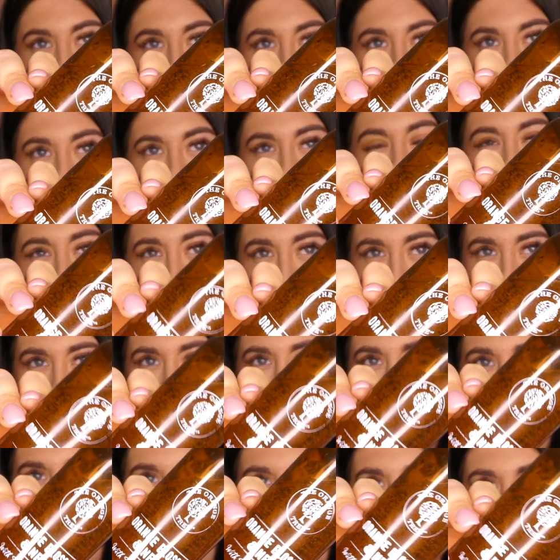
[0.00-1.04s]
didn't
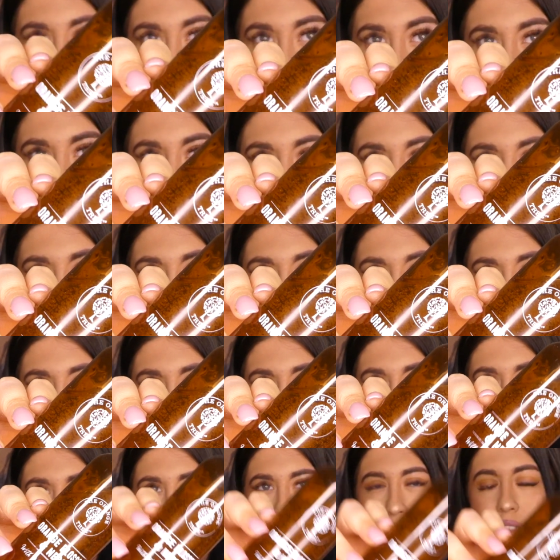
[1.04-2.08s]
think I would like this
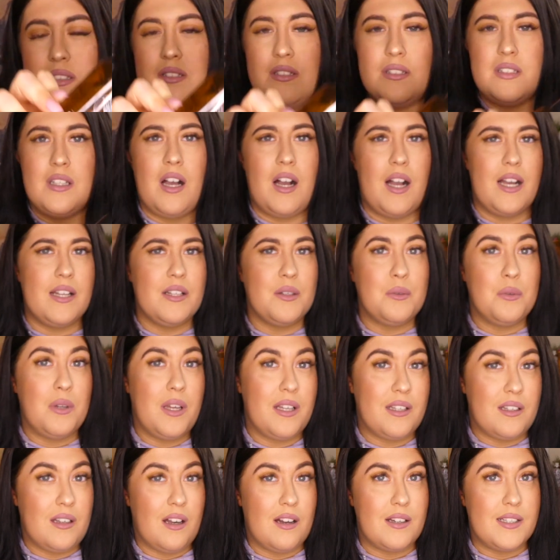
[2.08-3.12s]
because I don't
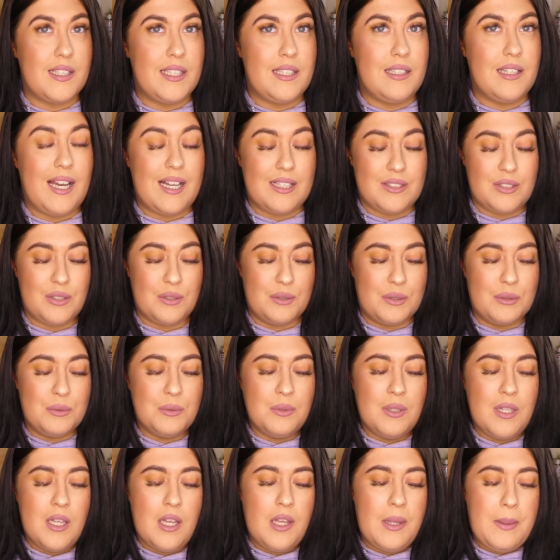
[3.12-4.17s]
like honey at
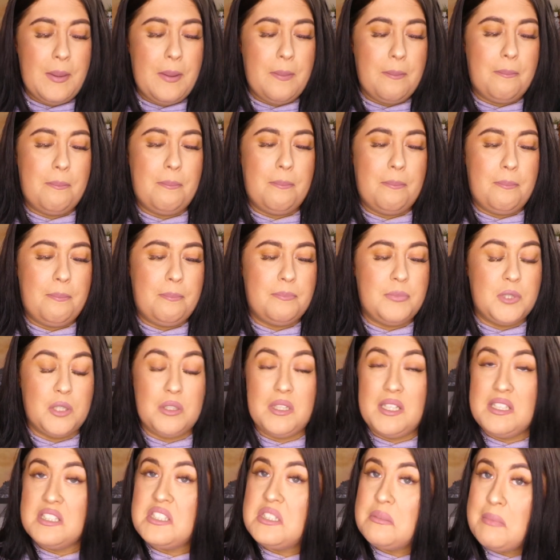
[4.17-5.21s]
all. Don't
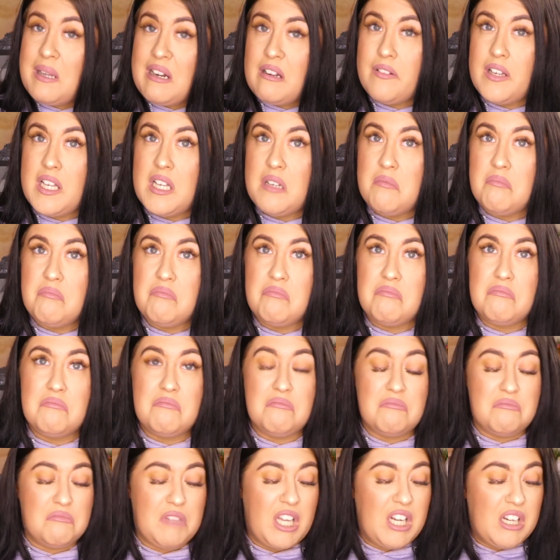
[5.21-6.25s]
like the smell of it,
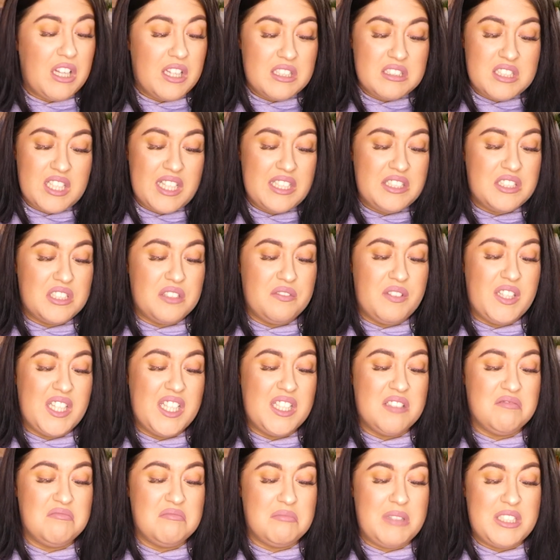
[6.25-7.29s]
don't like the taste of
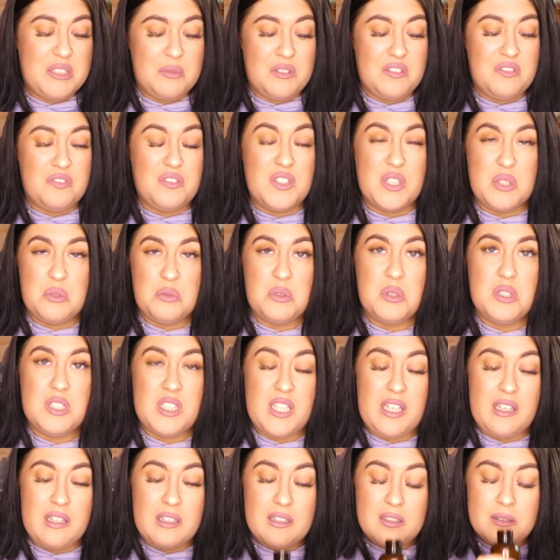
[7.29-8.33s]
it, makes me feel
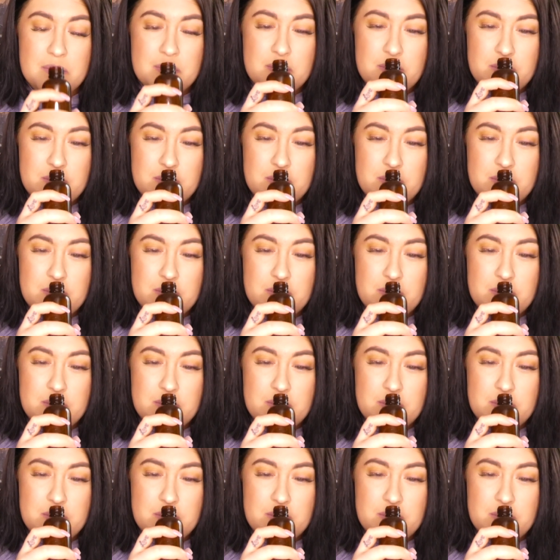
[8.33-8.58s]
sick.